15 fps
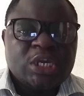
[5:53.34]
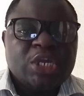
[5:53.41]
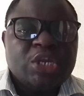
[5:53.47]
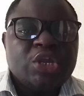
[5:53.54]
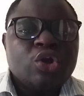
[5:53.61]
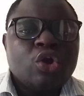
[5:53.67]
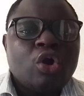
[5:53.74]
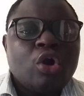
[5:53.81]
It
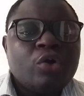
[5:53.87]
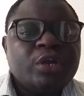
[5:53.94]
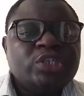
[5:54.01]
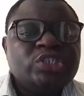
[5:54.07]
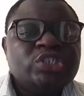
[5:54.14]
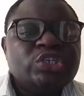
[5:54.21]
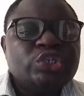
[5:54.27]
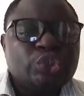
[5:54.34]

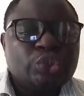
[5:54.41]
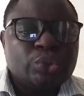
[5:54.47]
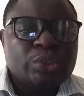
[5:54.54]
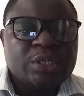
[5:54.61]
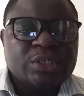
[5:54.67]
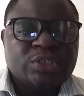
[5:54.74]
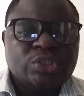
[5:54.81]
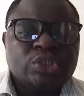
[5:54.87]
encourages
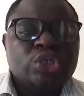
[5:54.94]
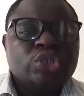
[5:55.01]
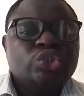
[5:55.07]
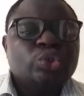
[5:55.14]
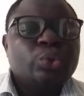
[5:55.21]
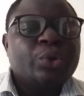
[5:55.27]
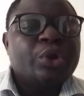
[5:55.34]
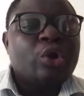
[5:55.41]
students
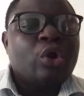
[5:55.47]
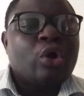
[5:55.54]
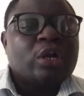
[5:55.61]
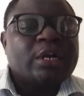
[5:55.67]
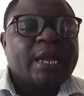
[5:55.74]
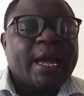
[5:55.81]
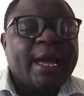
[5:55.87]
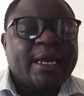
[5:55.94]
to
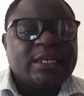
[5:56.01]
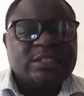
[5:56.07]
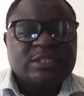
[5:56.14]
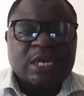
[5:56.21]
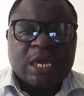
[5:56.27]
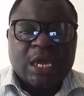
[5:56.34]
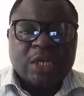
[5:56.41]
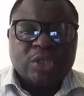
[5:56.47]
recognize
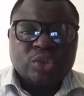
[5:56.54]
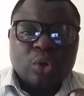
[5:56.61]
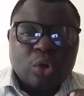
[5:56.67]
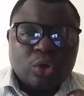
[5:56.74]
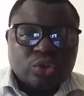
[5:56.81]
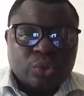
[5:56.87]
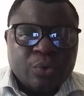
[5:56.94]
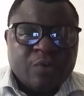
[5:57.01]
and to
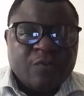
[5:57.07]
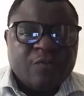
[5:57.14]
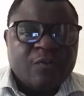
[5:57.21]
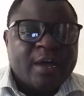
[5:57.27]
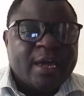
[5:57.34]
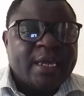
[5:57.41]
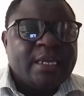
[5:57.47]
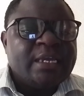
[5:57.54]
also
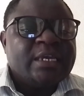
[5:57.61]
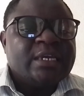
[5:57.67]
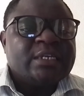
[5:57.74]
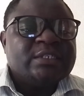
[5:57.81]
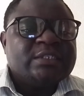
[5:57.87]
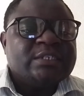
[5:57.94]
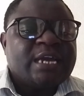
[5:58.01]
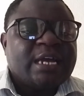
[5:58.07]
refine
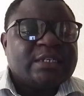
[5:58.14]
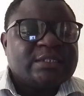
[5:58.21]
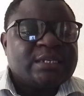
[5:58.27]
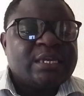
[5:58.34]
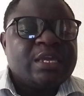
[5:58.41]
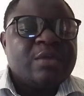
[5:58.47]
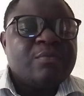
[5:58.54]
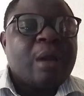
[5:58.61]
their
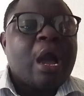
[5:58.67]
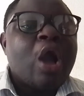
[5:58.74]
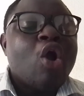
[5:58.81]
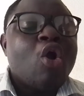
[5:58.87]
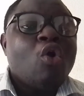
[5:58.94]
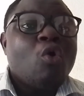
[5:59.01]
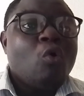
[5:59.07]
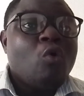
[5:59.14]

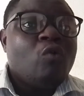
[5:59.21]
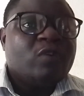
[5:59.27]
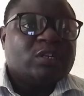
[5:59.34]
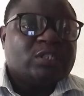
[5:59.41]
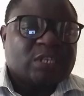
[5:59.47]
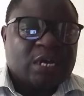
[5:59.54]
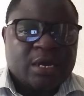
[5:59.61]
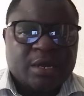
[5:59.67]
schema over
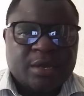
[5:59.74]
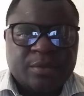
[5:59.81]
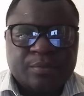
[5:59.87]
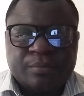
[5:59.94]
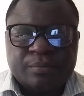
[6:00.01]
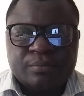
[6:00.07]
time.